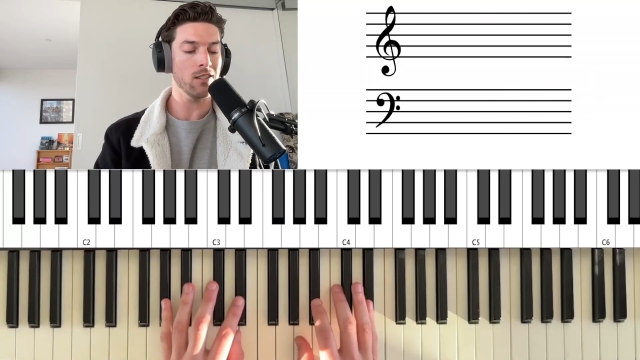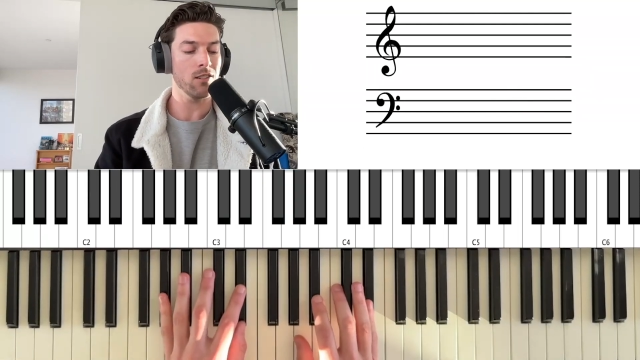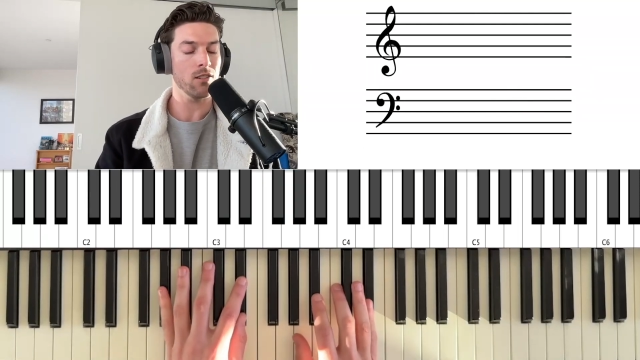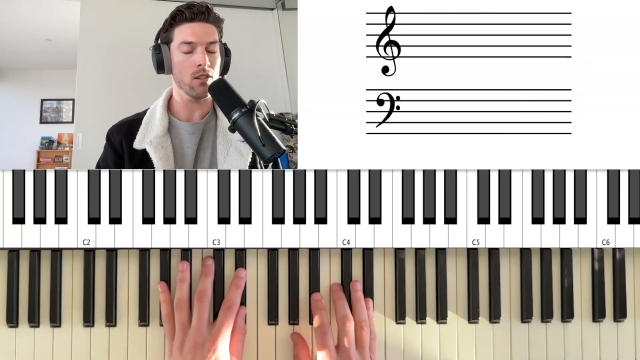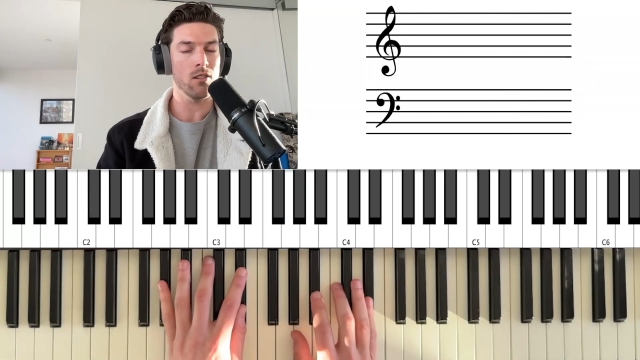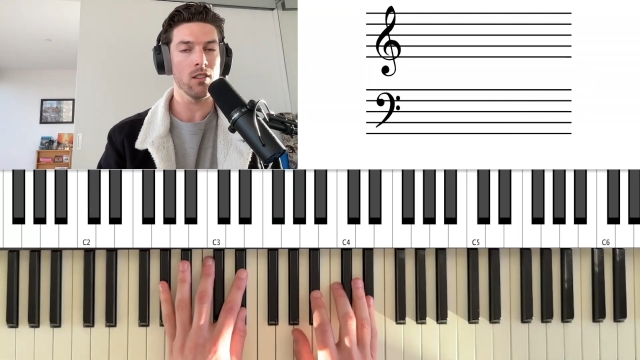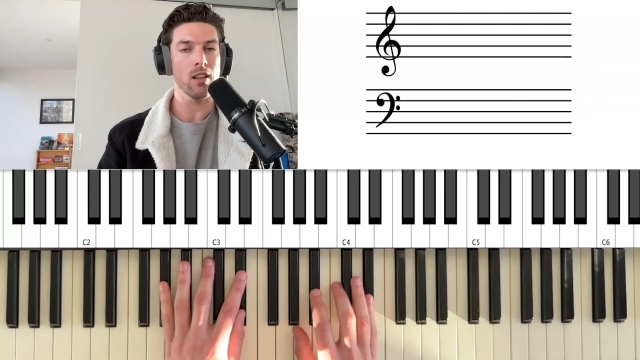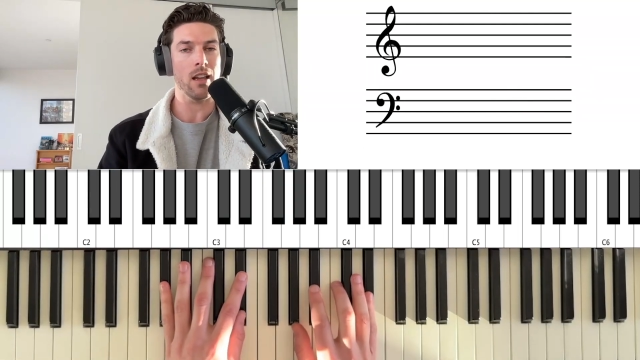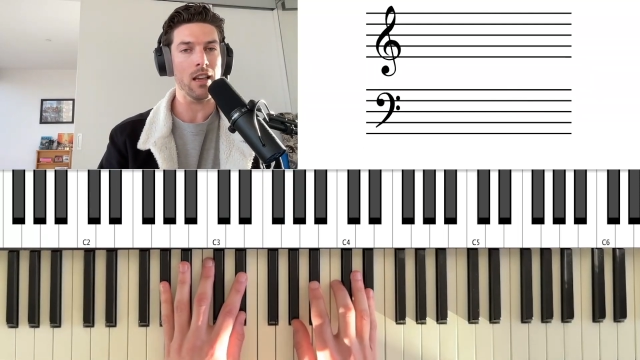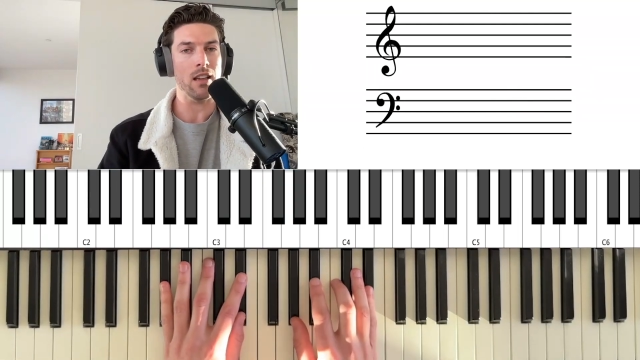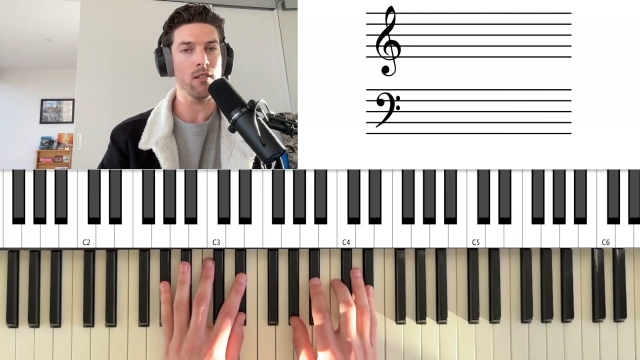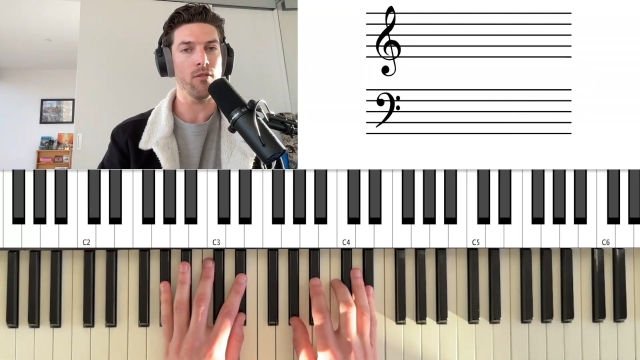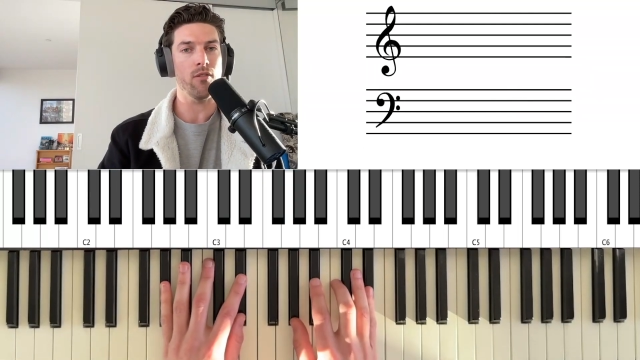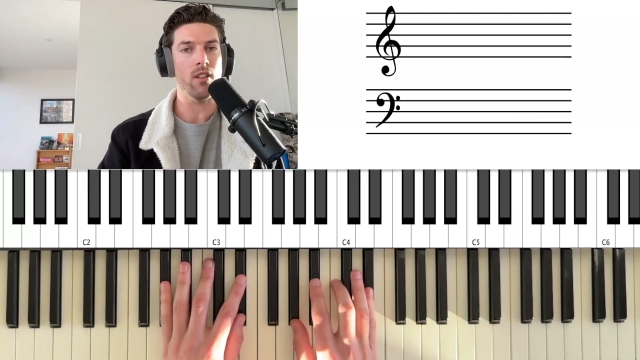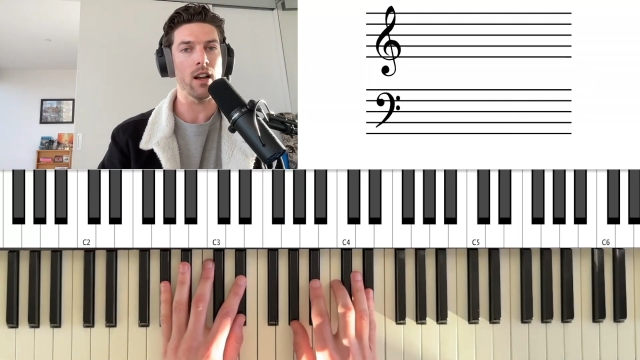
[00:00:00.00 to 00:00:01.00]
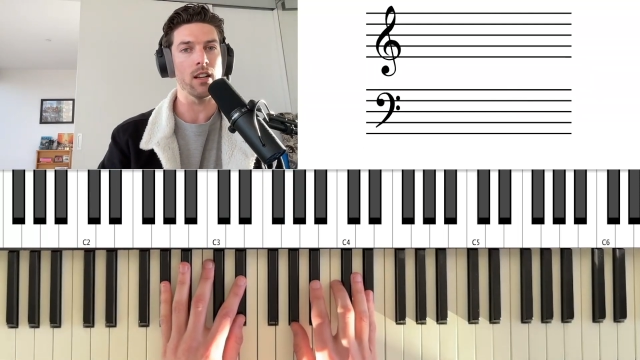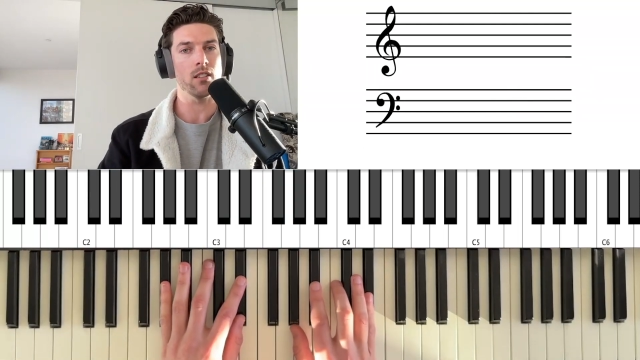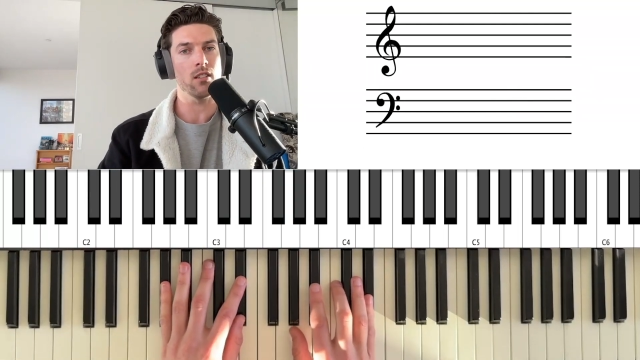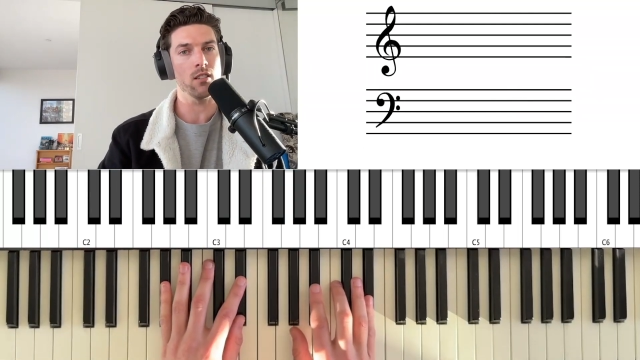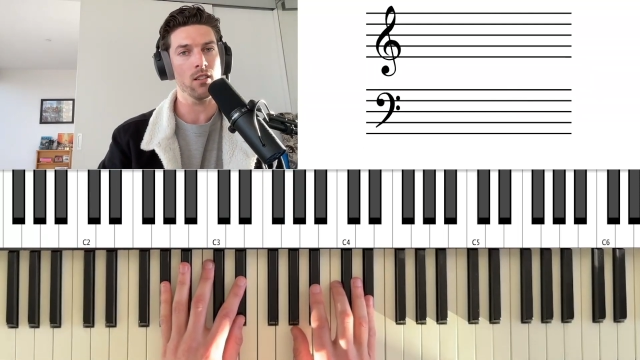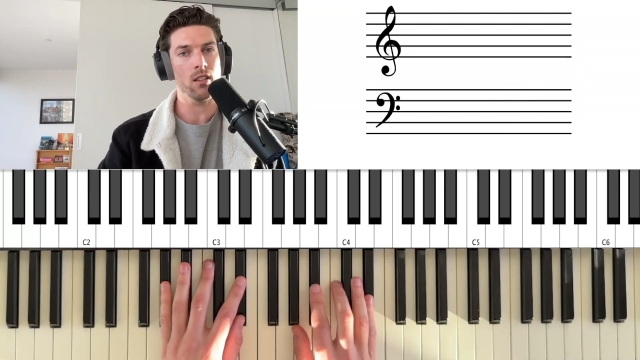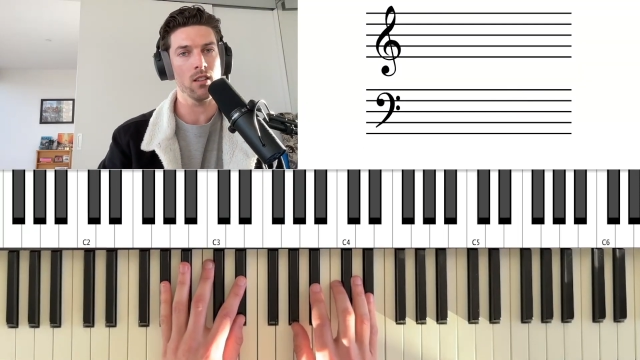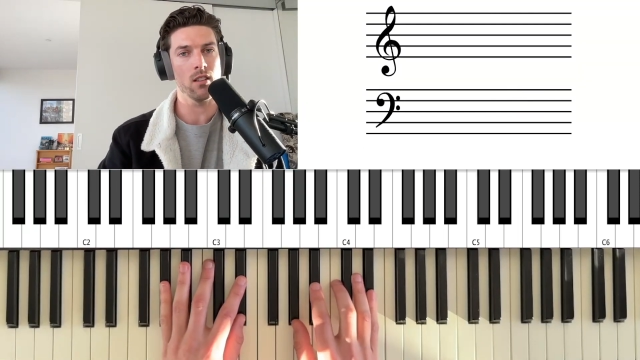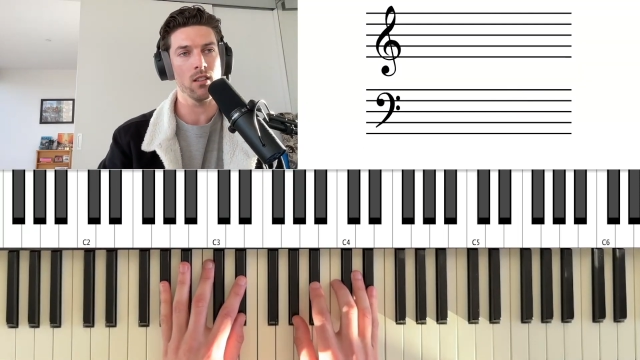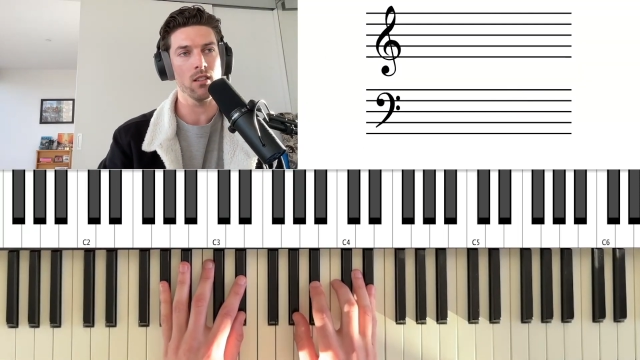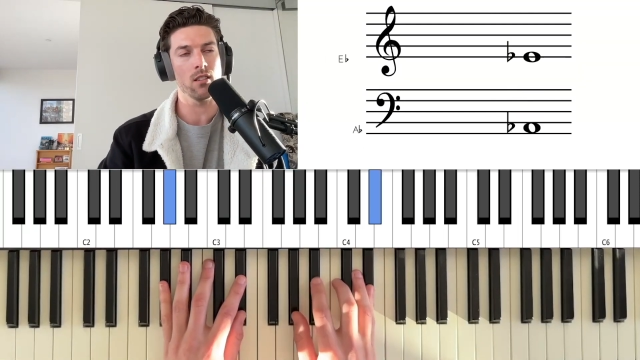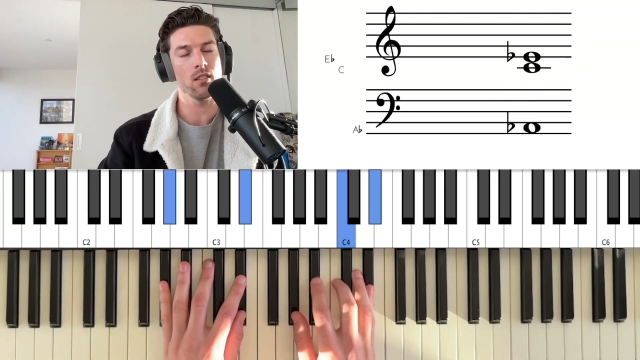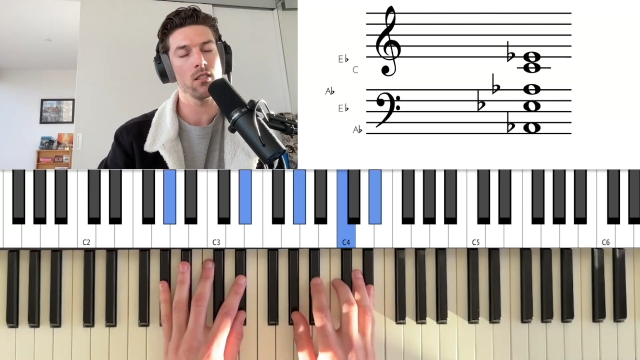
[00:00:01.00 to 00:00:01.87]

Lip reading: on the E flat, just in this